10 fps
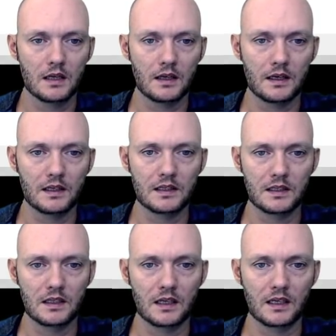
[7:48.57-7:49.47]
this
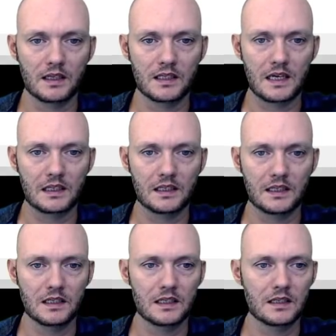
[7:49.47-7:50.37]
is not an exact
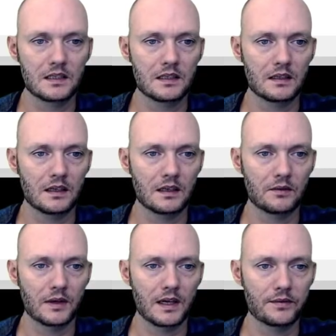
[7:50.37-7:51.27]
distance.
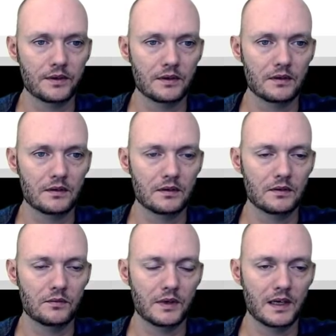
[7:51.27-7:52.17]
We have
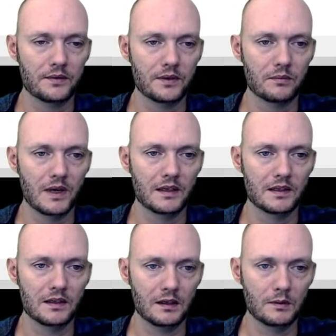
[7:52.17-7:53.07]
to make
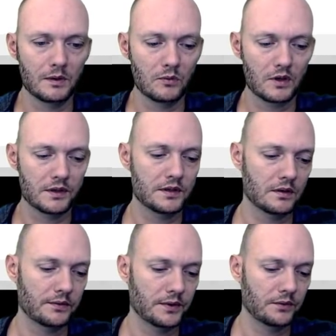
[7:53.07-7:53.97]
this a little bit more
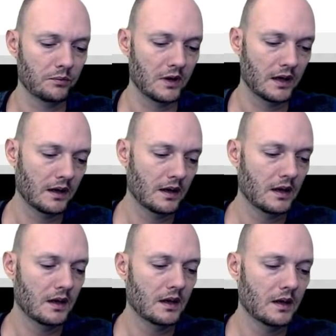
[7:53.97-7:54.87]
conservative by
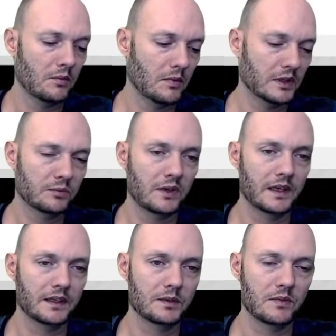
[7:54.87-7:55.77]

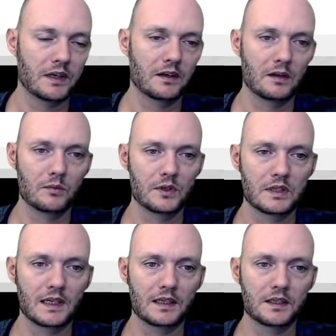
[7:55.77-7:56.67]
multiplying this by a number
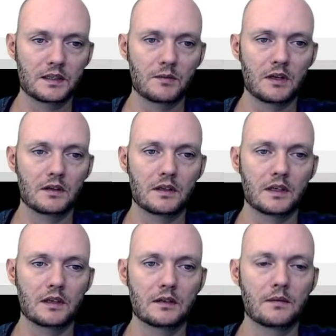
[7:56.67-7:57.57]
slightly smaller
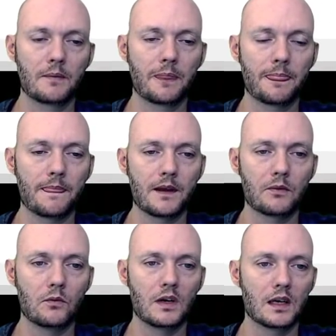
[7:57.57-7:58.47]
than
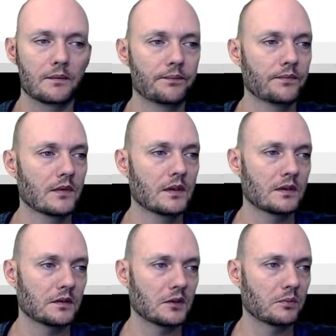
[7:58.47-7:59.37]
1.
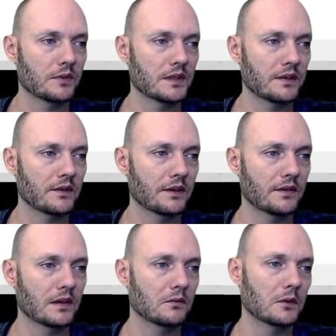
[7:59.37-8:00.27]
So 0.7 I
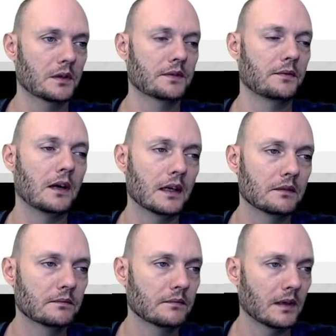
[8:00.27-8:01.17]
think works fine,
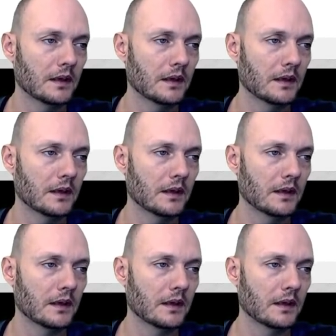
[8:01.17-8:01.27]
and